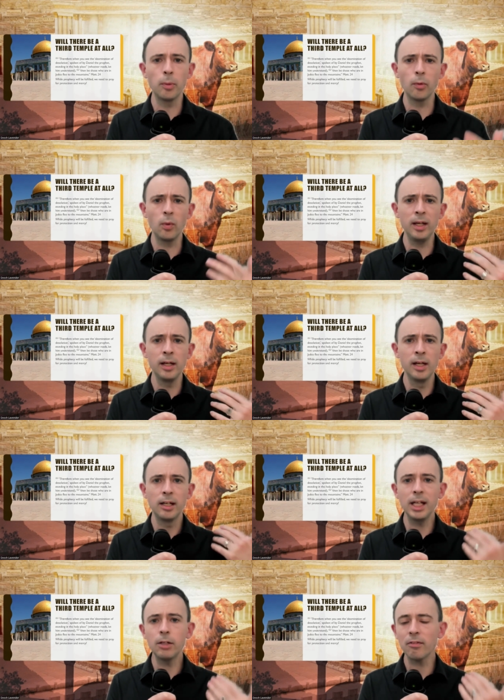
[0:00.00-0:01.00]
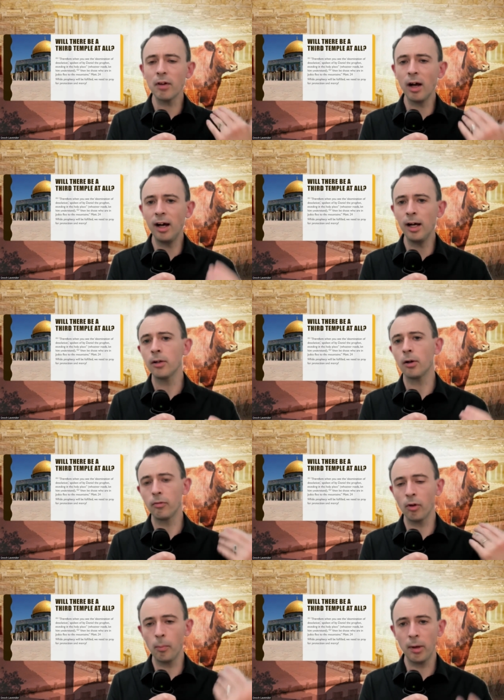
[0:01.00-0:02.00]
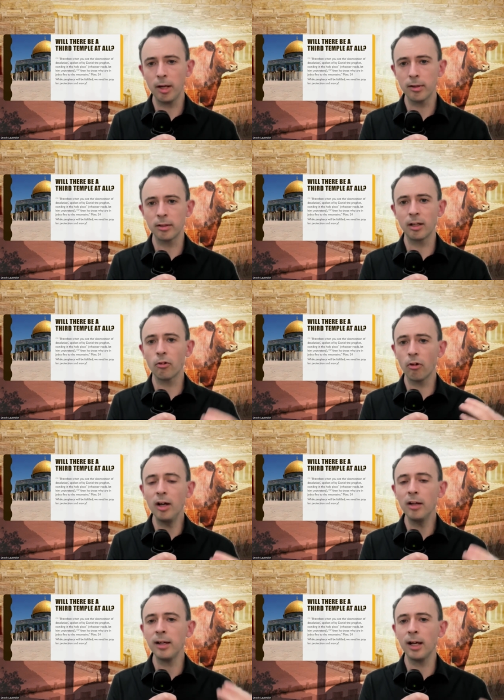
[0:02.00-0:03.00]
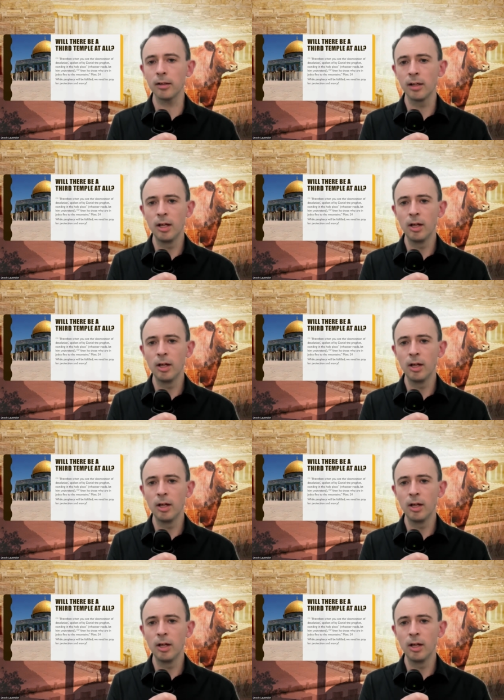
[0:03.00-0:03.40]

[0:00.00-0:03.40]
but we need to have a heart of compassion that cries out